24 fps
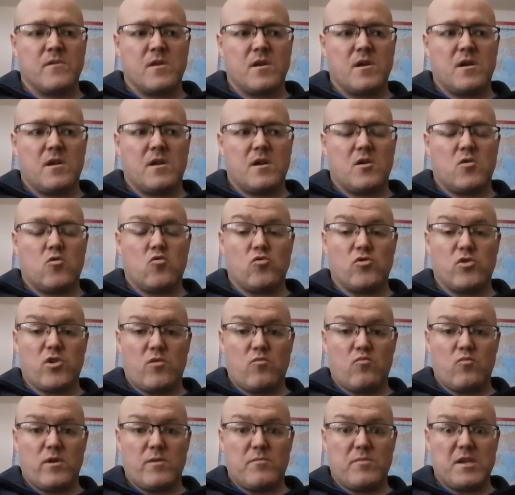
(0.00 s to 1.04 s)
And I got
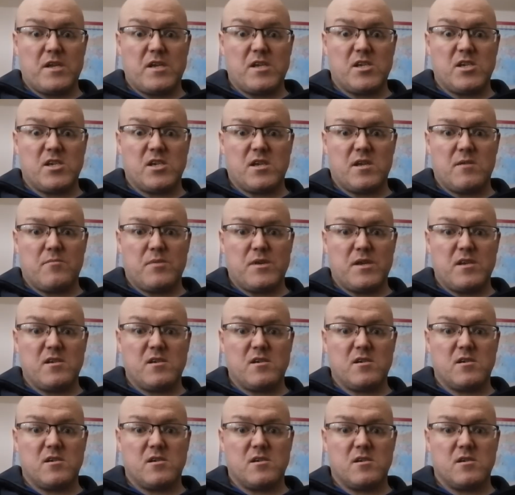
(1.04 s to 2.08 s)
done with breach of the
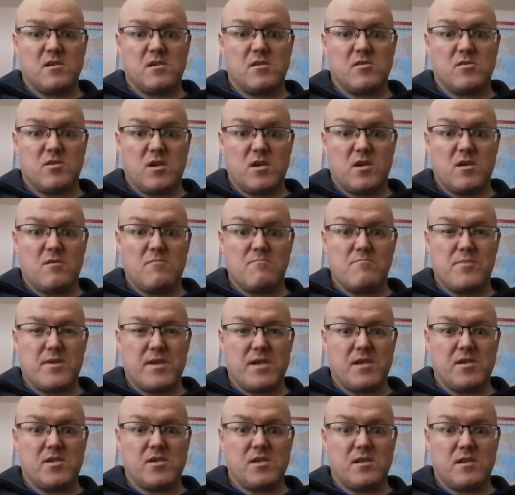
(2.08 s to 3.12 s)
peace, right?
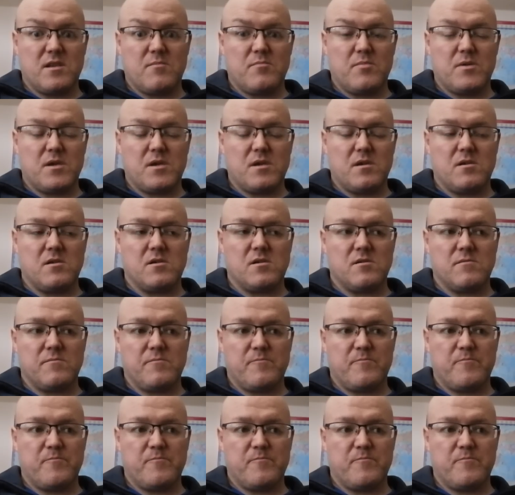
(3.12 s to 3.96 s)
Breach of the peace.